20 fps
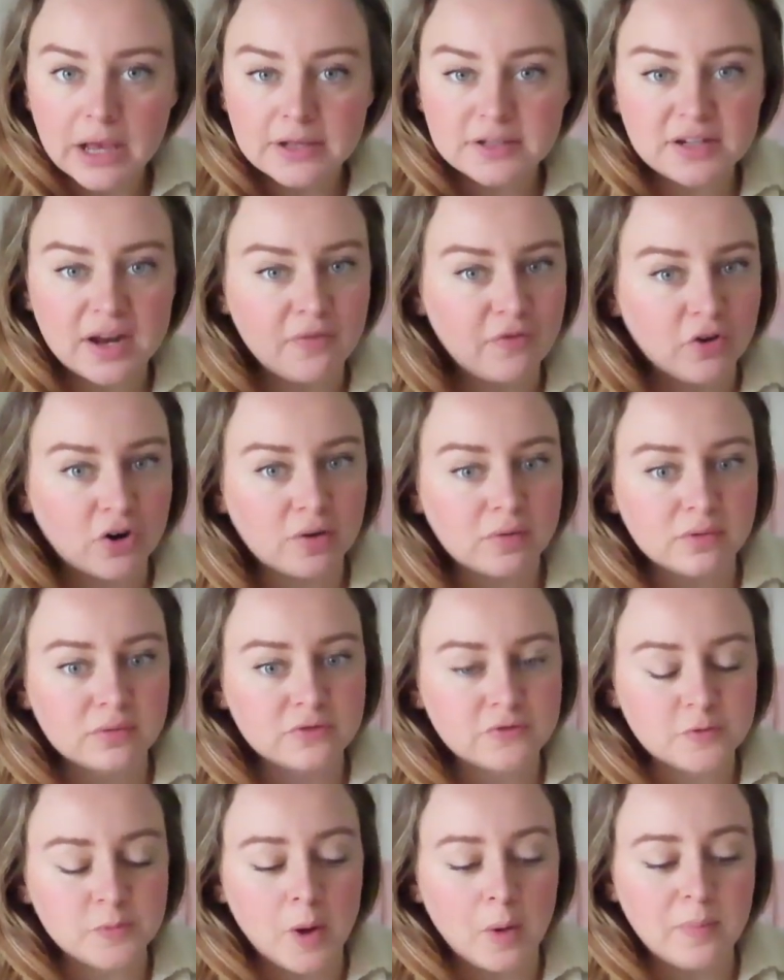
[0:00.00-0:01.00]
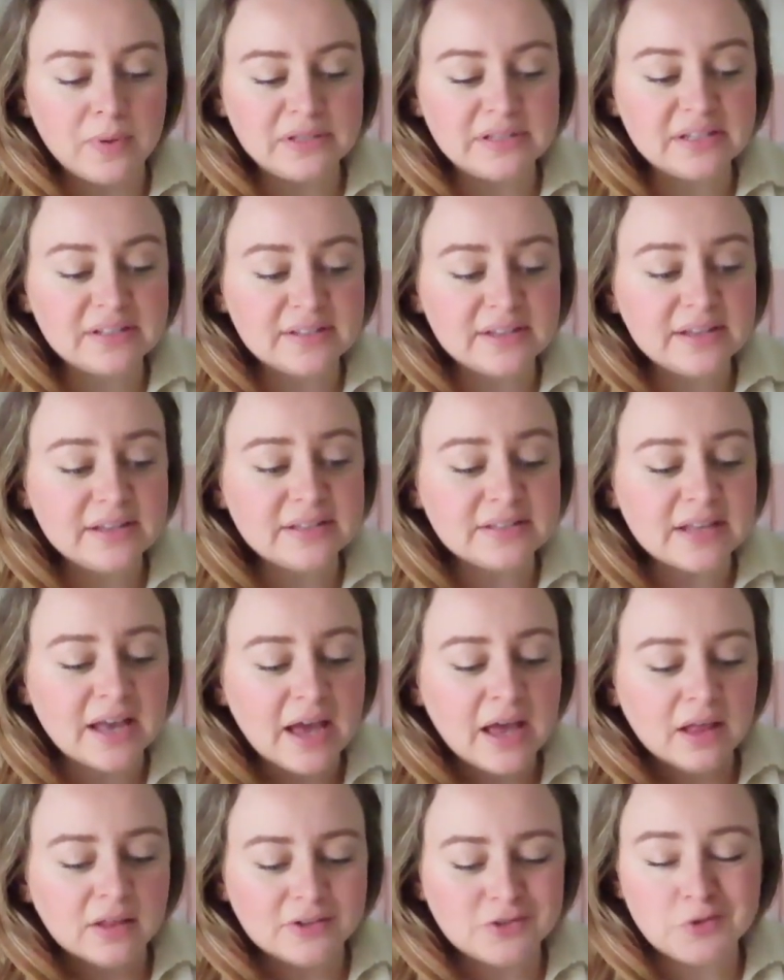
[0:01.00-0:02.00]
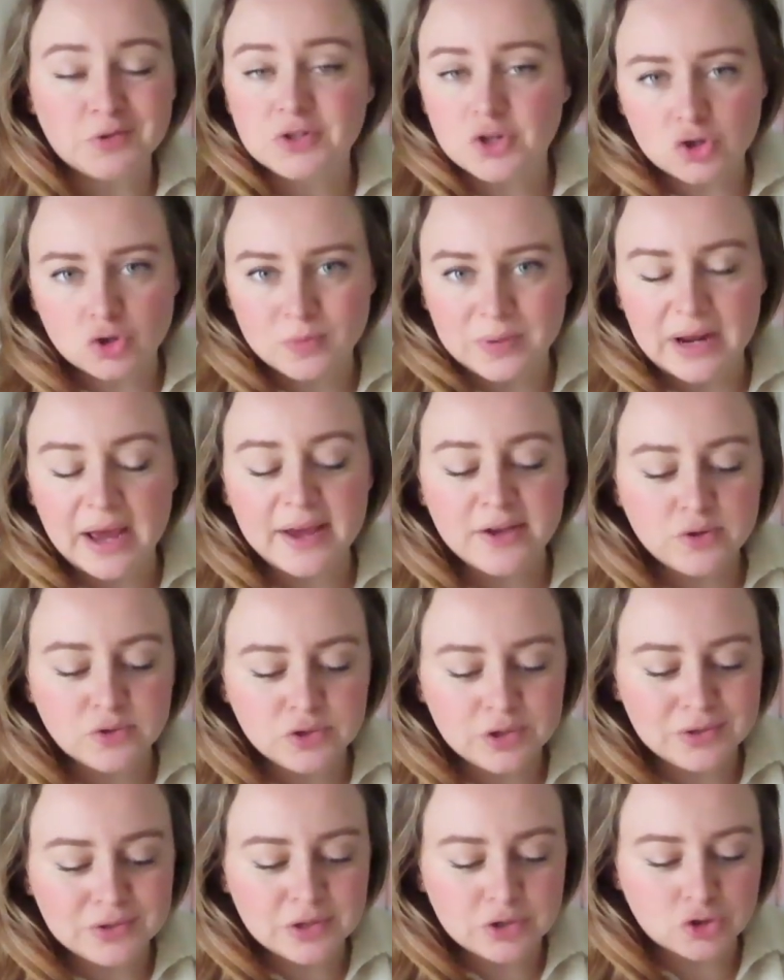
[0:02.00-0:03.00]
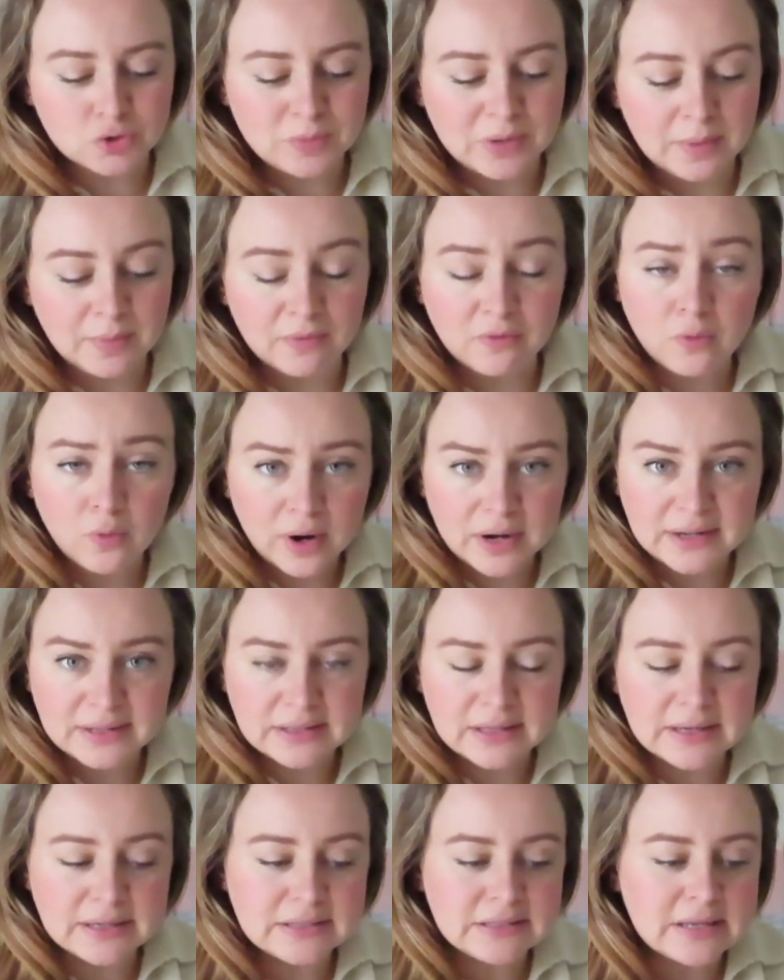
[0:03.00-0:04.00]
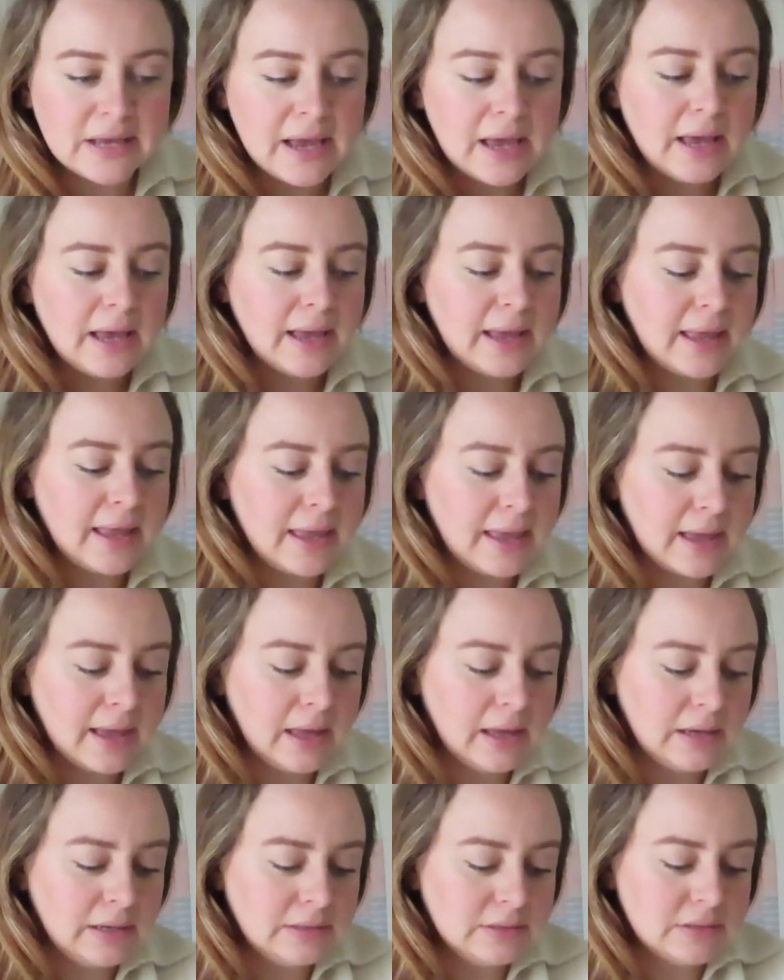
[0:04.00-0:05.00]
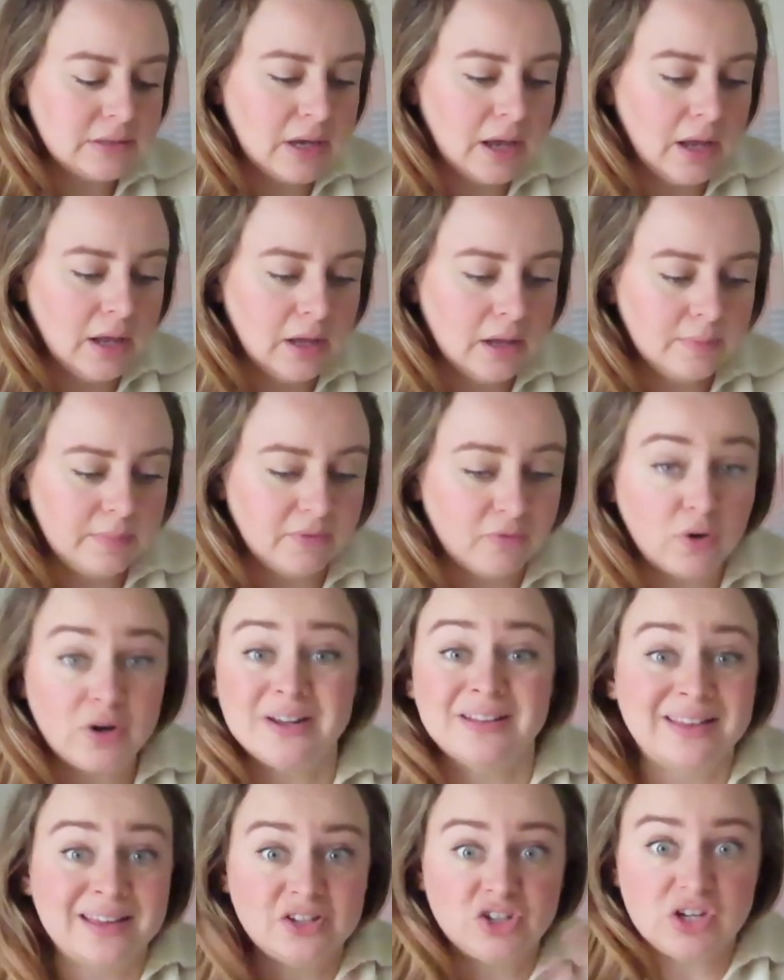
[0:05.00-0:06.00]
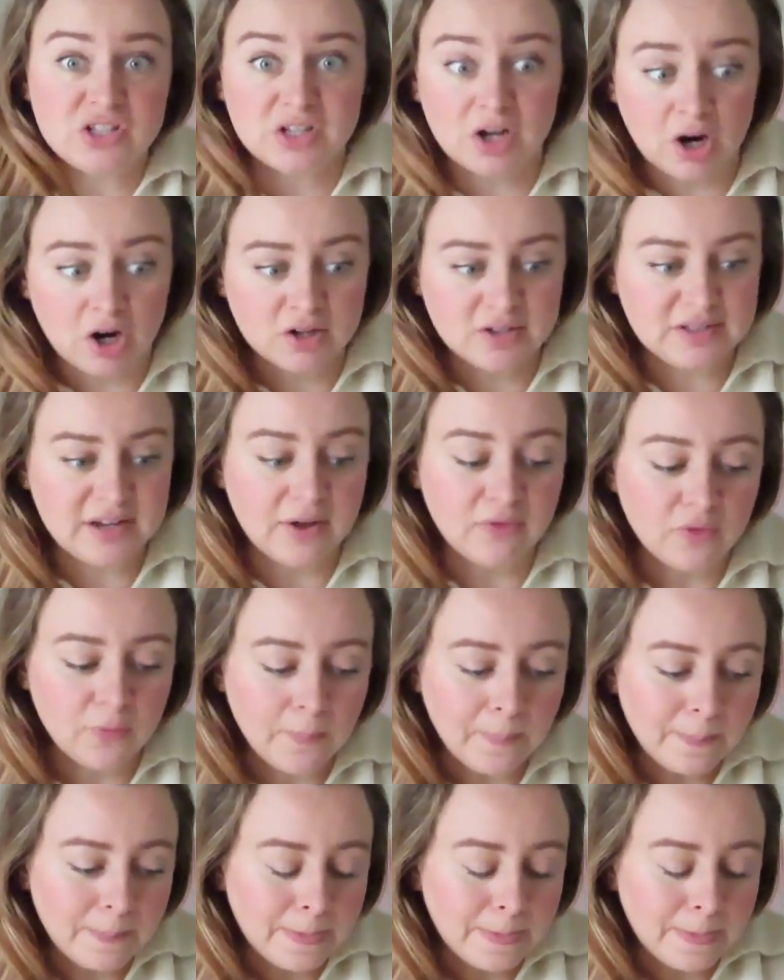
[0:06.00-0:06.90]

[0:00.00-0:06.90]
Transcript: stuff for small businesses. Like doing social media. I used to do social media before I did this, and before I did like Jessica Hart stuff.